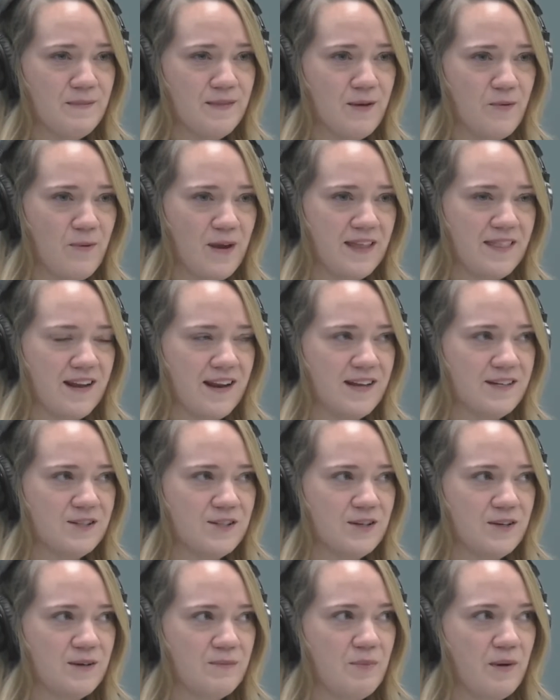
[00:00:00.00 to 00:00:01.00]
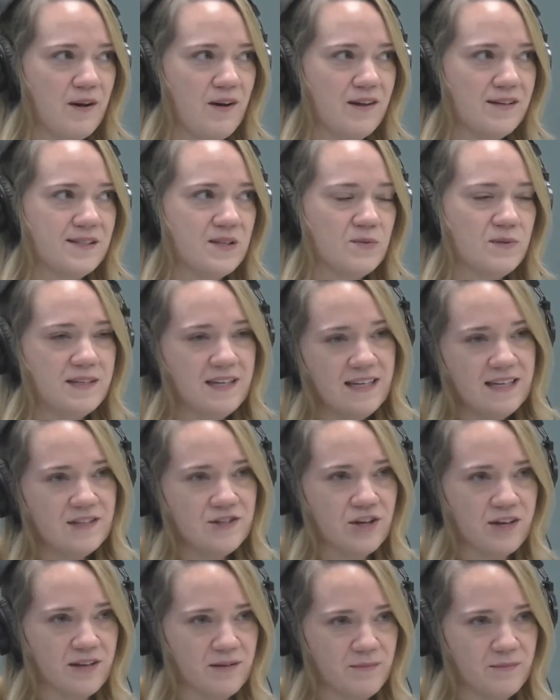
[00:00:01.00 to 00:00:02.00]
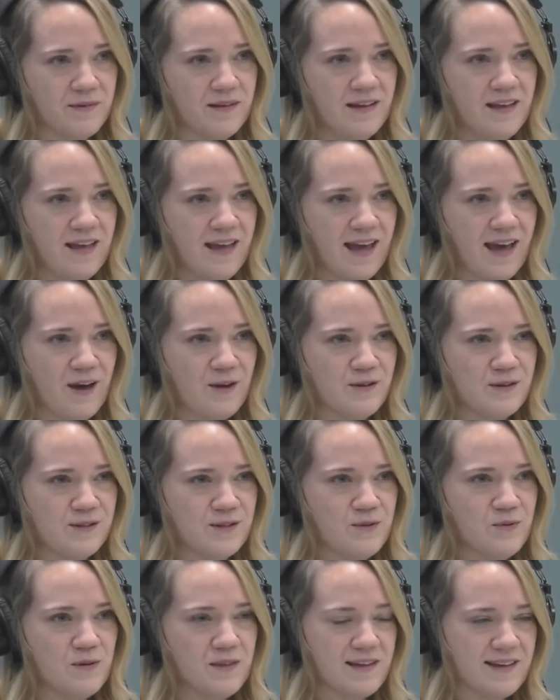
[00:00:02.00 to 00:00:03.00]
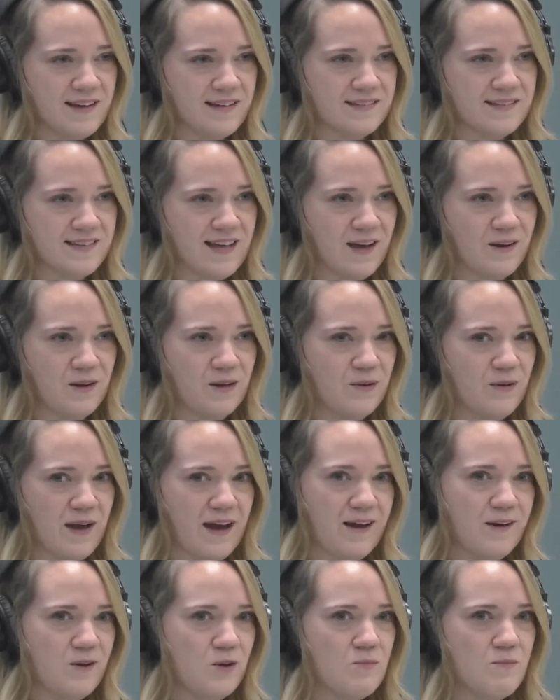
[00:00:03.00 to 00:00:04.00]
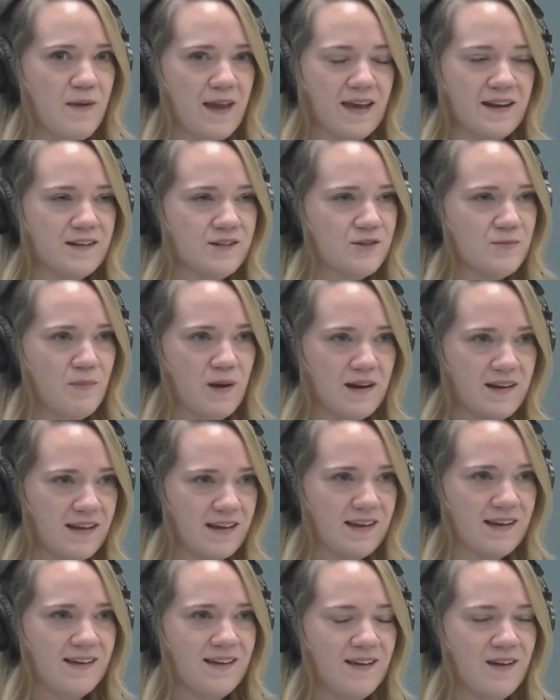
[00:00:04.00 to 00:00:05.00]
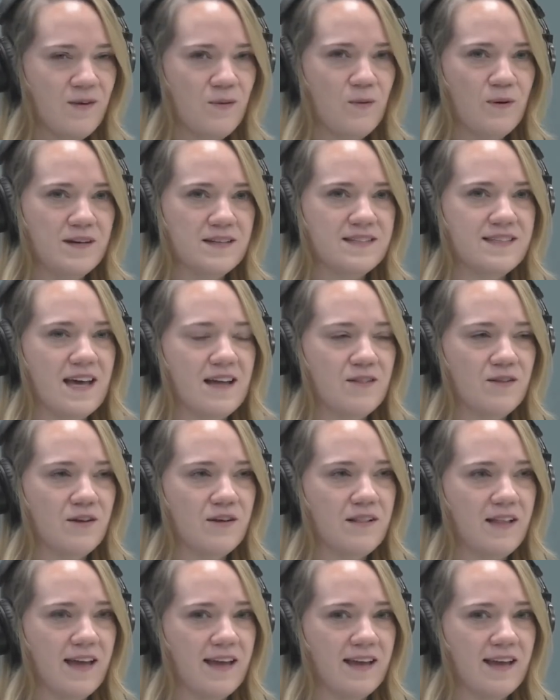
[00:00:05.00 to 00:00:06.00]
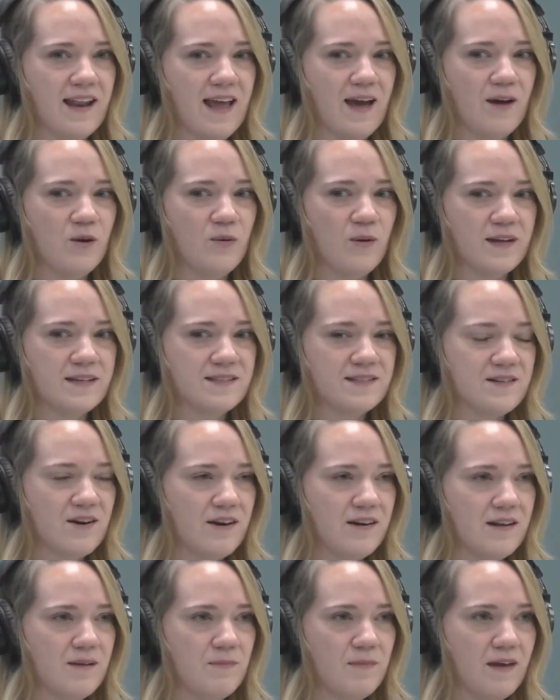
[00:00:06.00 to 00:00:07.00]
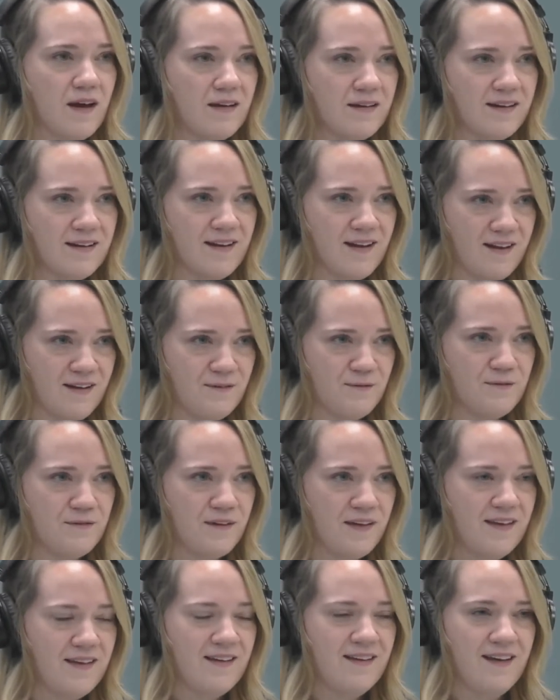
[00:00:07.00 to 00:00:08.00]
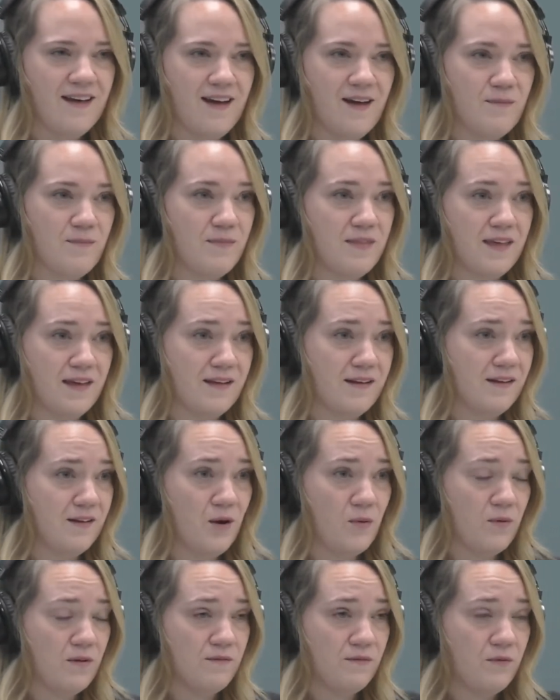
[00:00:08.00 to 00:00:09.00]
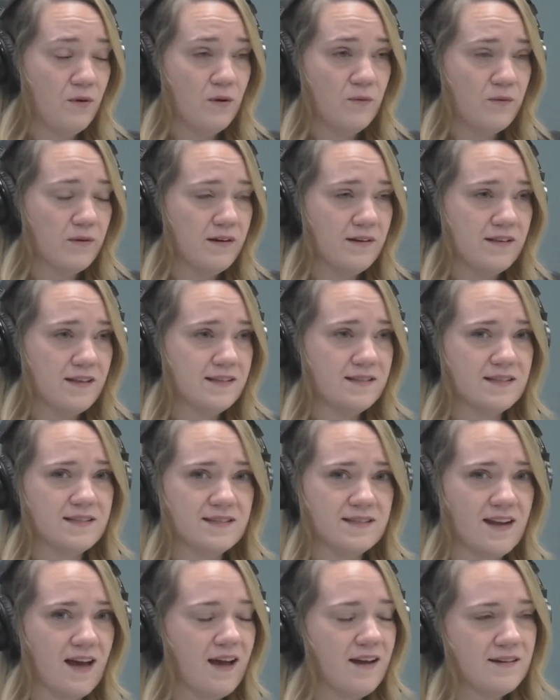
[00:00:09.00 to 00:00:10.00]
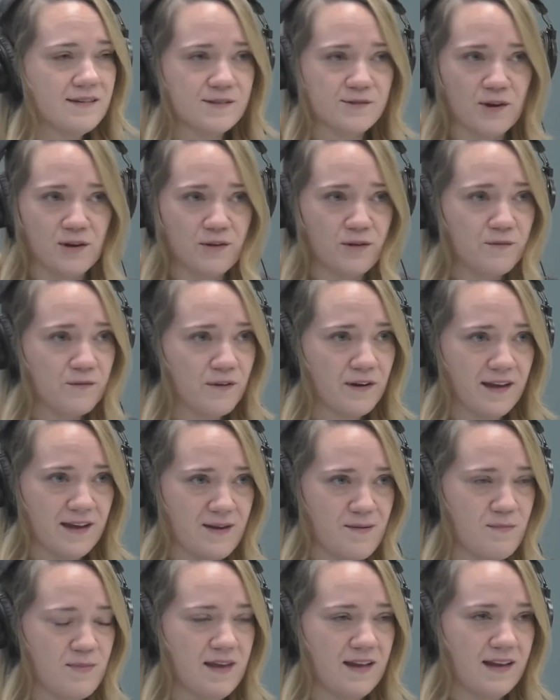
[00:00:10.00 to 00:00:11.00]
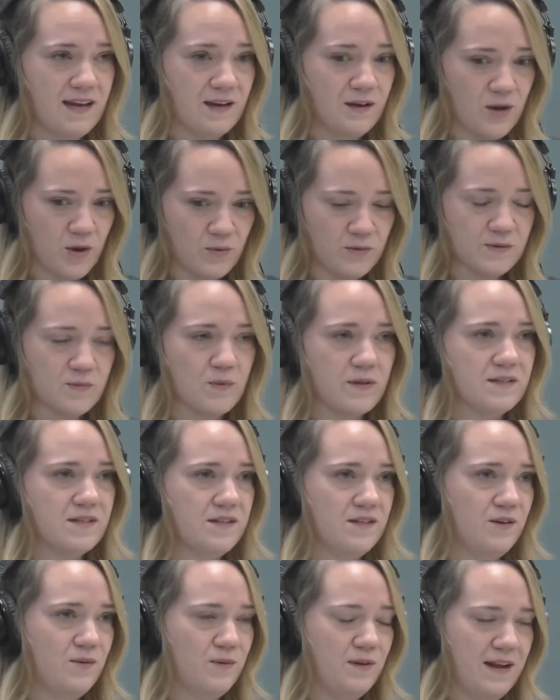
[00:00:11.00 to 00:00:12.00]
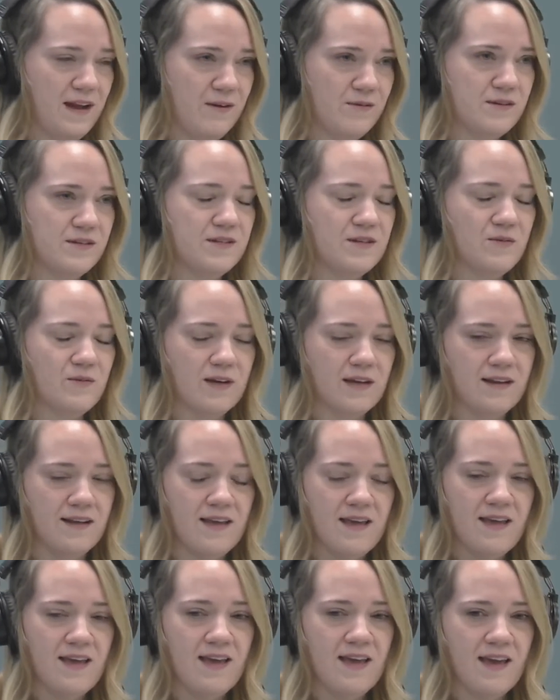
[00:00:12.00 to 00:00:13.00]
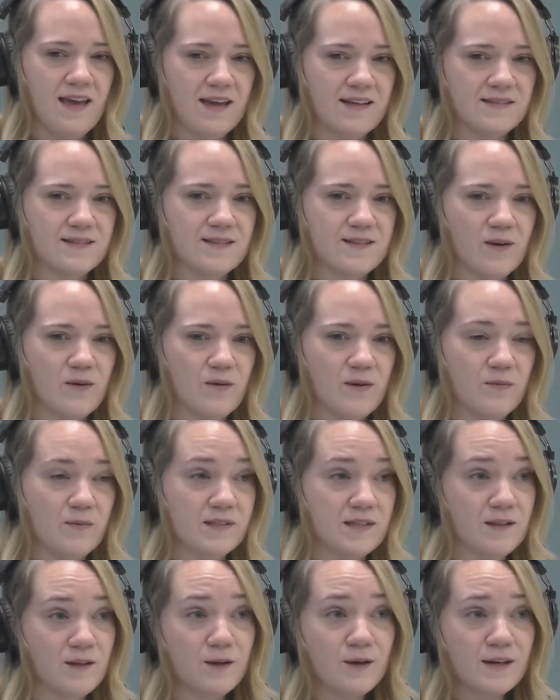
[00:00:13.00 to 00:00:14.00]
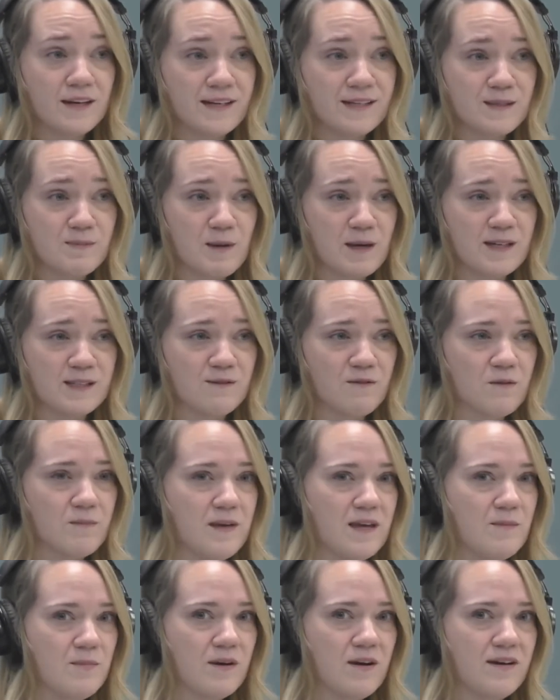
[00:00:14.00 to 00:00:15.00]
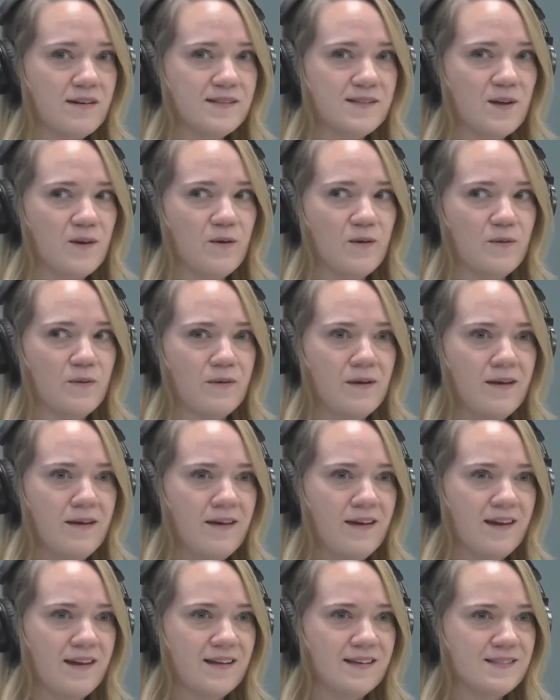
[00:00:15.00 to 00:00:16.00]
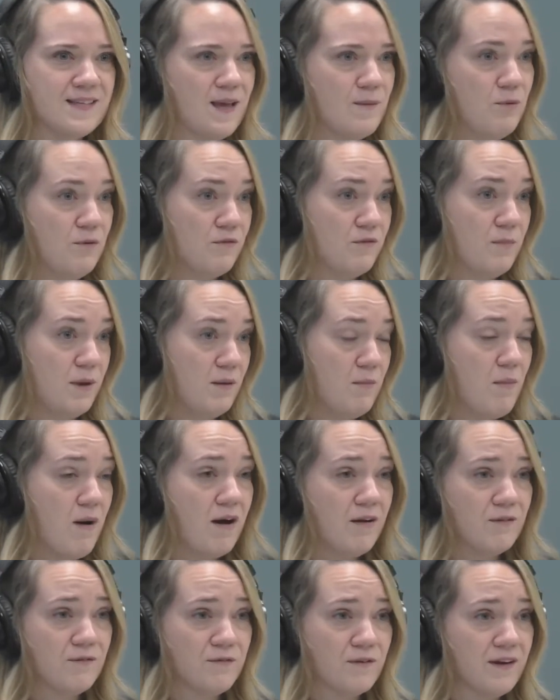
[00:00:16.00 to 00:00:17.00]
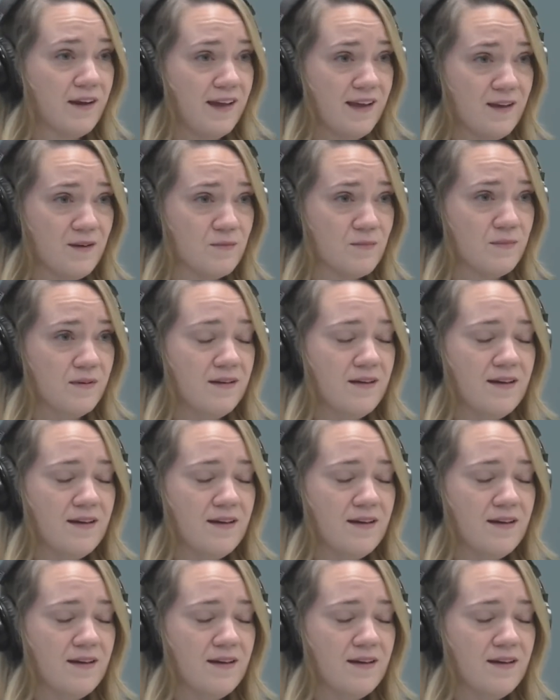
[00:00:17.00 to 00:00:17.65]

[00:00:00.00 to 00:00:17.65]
the way that I should, but also teach him how to do this. How do you manage money? What does that look like? And how do I start him young enough that going forward, this is not a struggle for him, that he knows what to do and how to do it. And so it was a learning experience for me, but also an example for me to model for him.